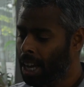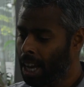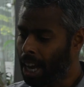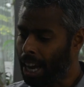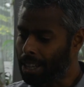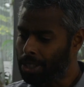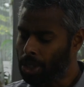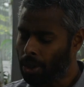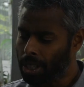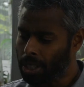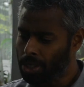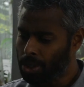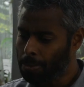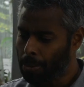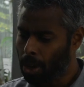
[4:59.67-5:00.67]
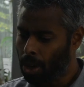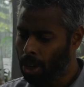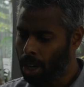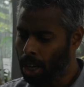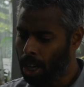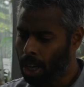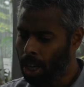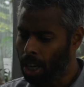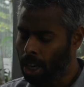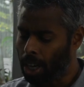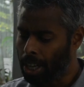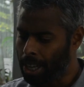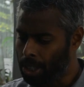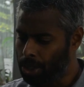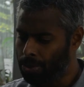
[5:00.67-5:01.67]
I joined a small uh, uh,
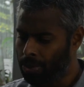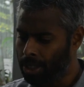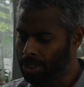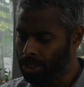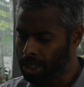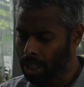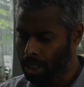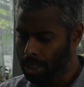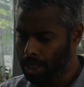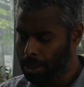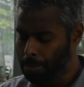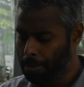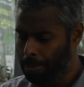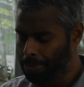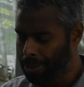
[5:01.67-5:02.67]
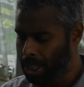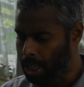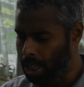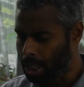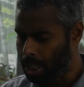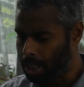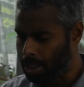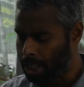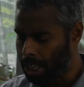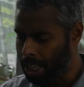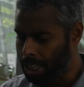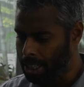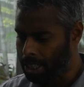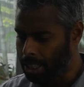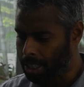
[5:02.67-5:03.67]
hedge fund startup uh,
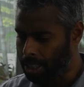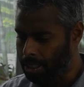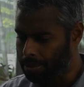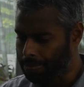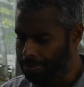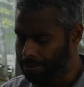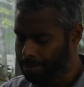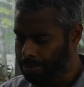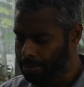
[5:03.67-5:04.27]
in um,